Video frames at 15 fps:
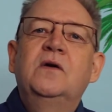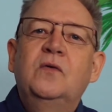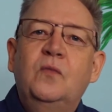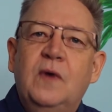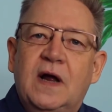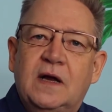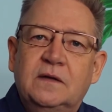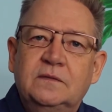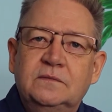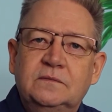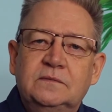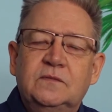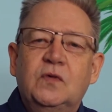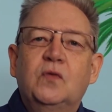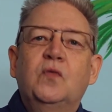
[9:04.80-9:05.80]
Well,
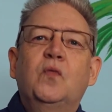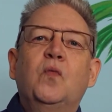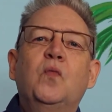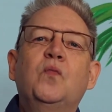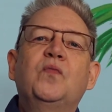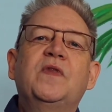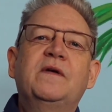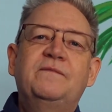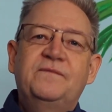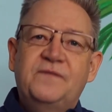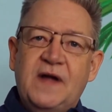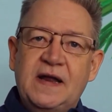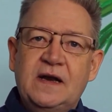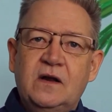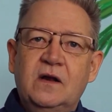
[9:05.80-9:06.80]
the
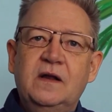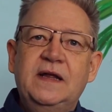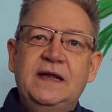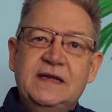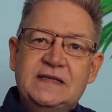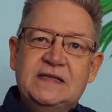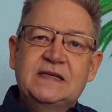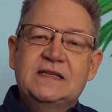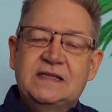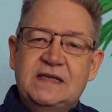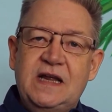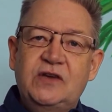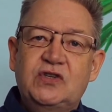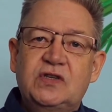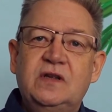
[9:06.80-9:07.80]
funnel is
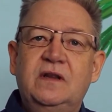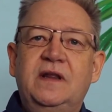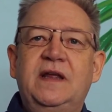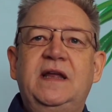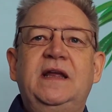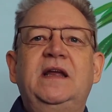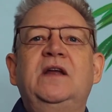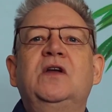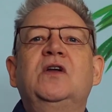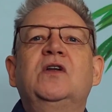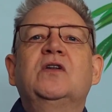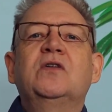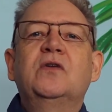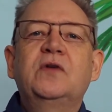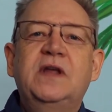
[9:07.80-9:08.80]
essentially
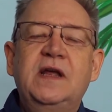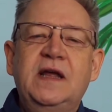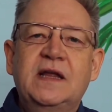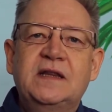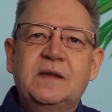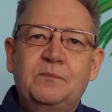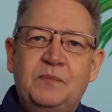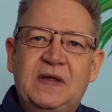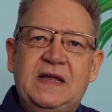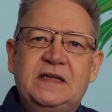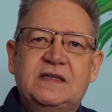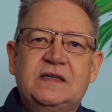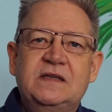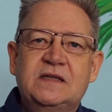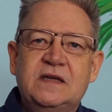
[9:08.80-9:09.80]
looking at the
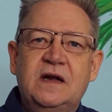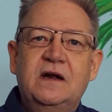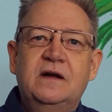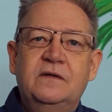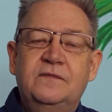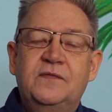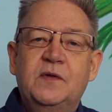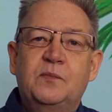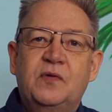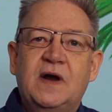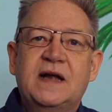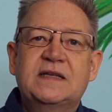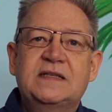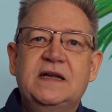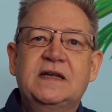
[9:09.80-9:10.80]
pieces of the
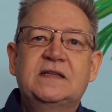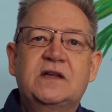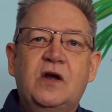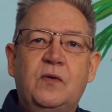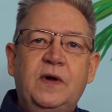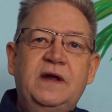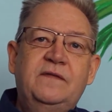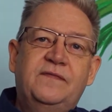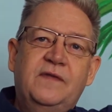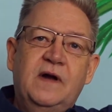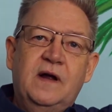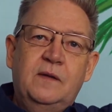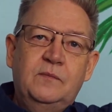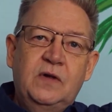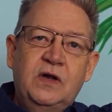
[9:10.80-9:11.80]
process going
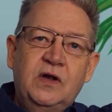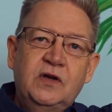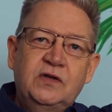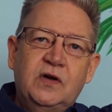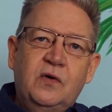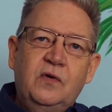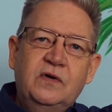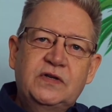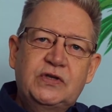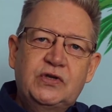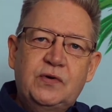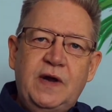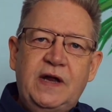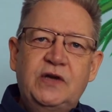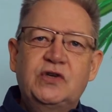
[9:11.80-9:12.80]
from total
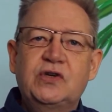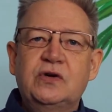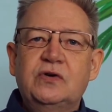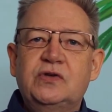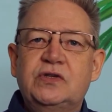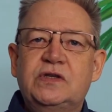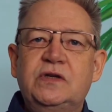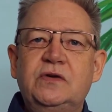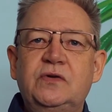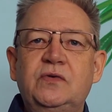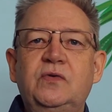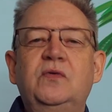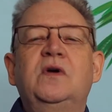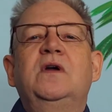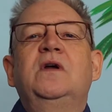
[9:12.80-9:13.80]
stranger
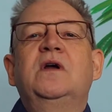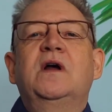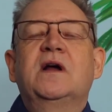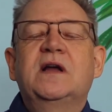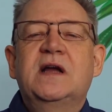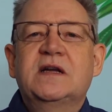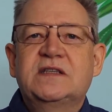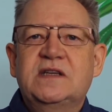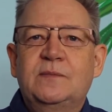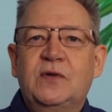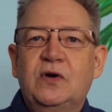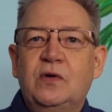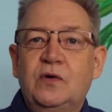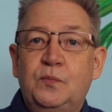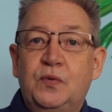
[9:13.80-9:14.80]
to a
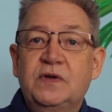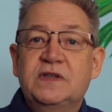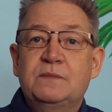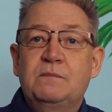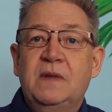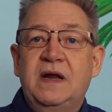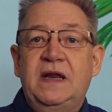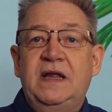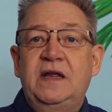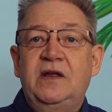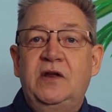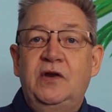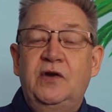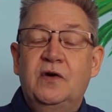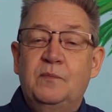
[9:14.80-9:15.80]
customer who puts money
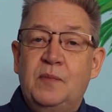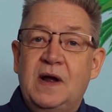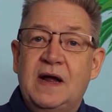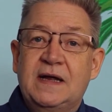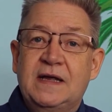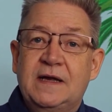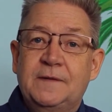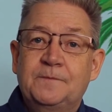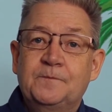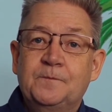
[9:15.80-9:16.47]
in your pocket.